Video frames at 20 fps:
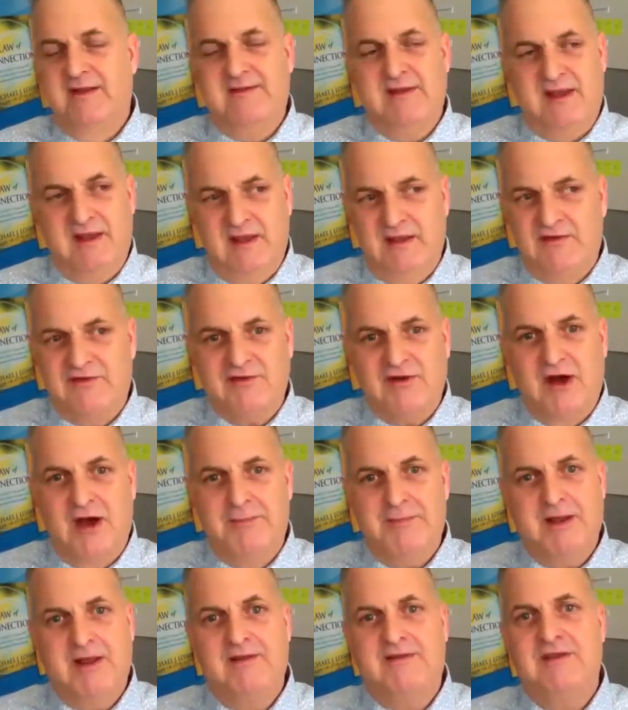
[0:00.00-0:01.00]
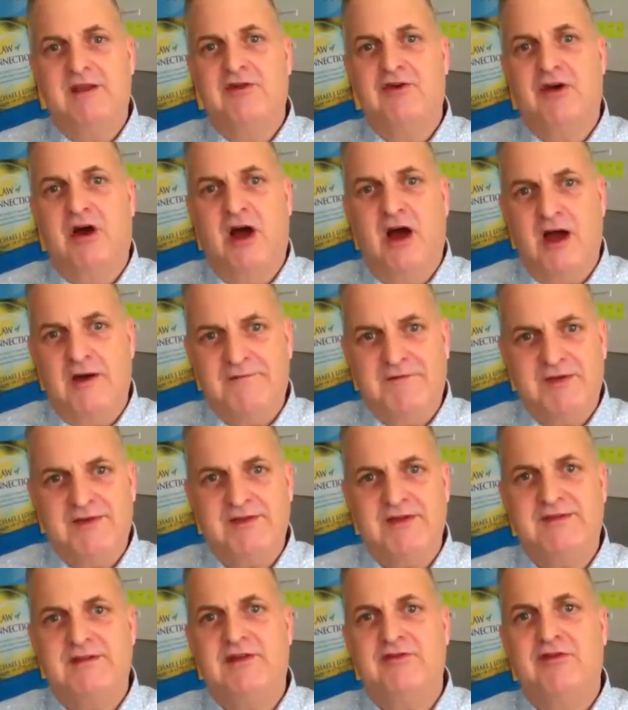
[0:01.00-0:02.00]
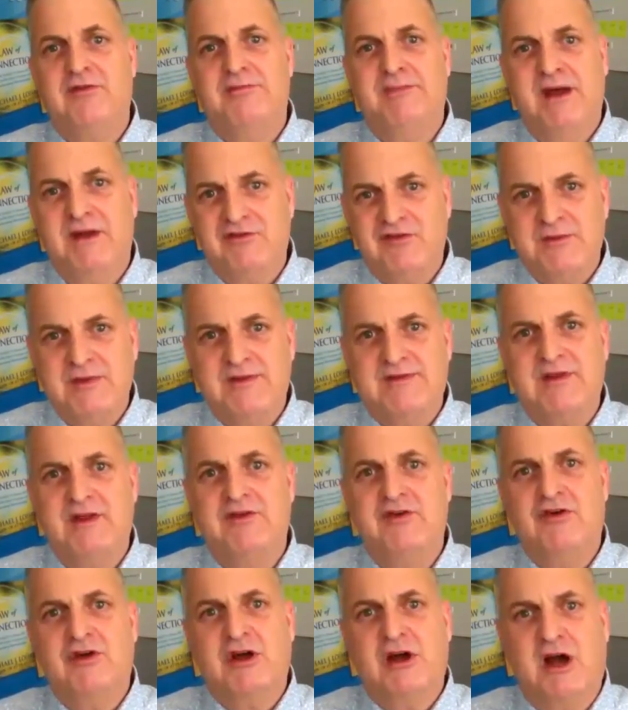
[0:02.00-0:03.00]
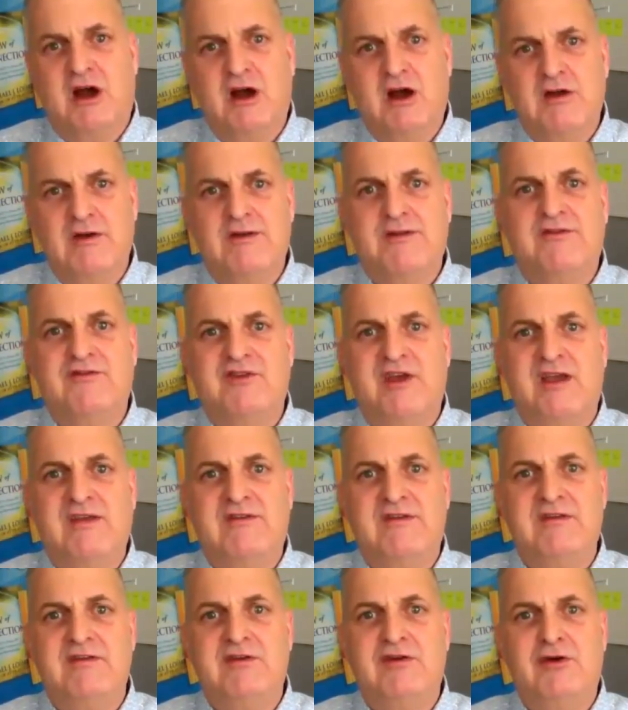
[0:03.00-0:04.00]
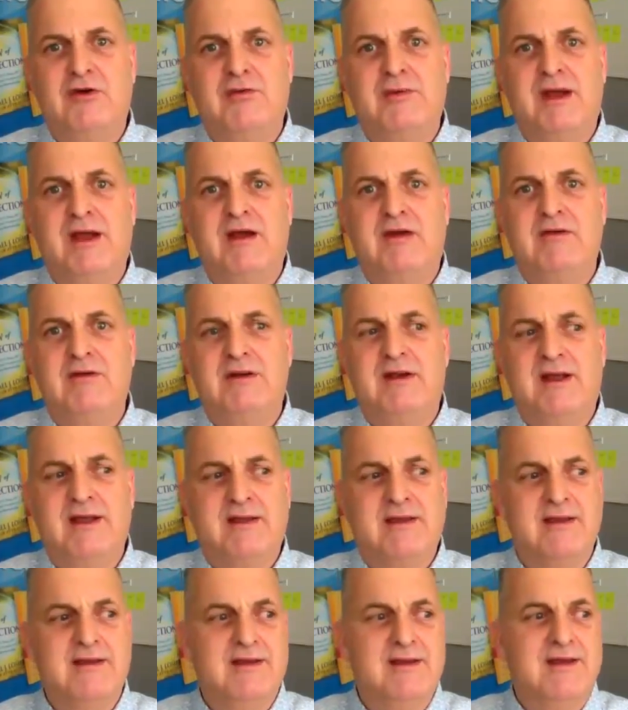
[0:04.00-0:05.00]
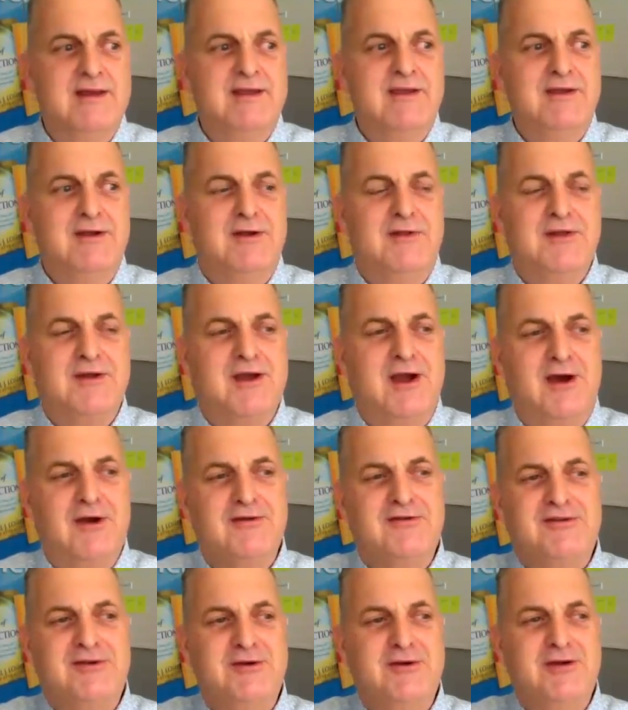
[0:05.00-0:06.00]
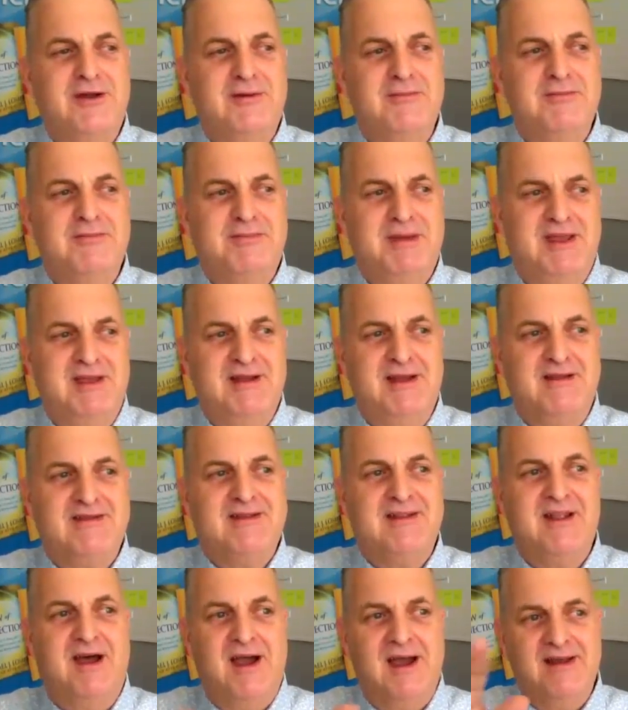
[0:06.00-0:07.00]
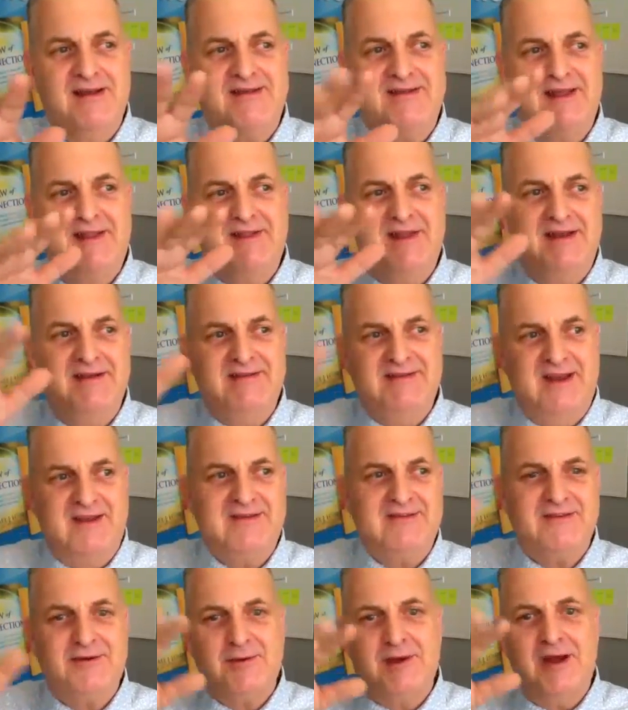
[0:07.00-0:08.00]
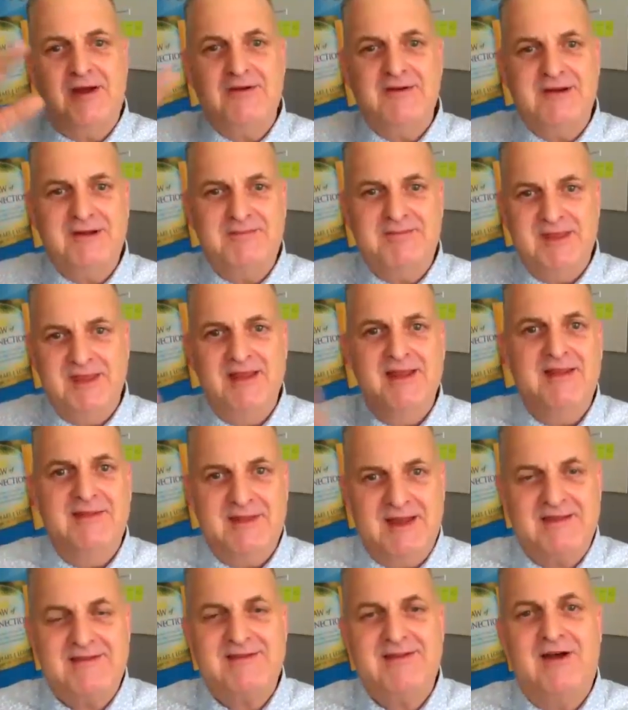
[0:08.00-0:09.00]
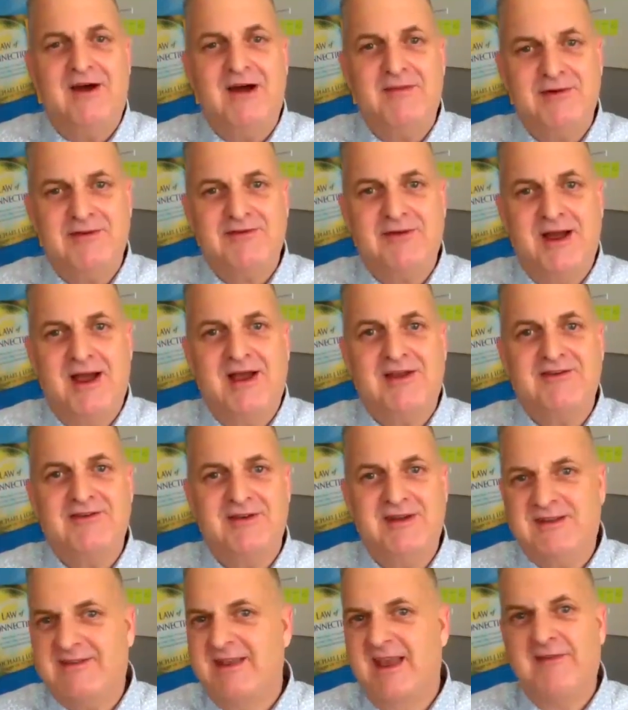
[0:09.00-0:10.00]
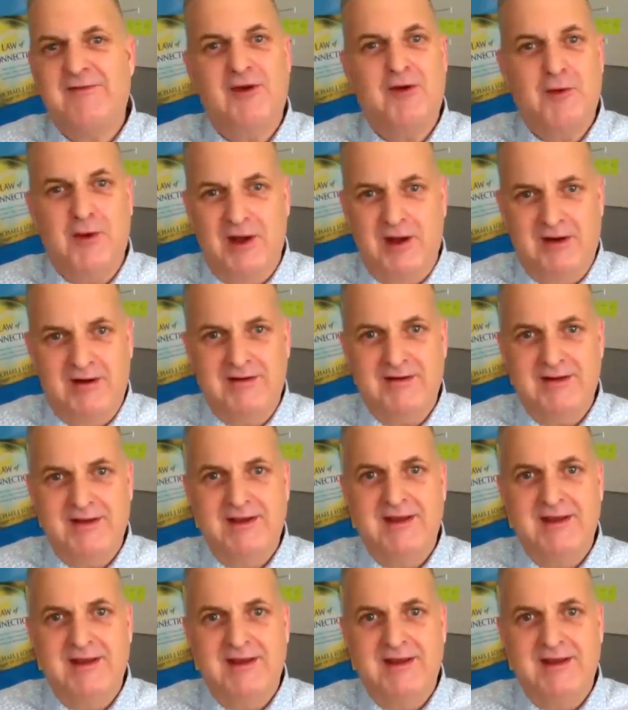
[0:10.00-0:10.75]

It's eavesdropping. It's in your office. It's in your bedroom. It's in your car. It's chasing you around like, you know, the cartoon on Peanuts, Linus had that dust around him. That's law of attraction. It's everywhere.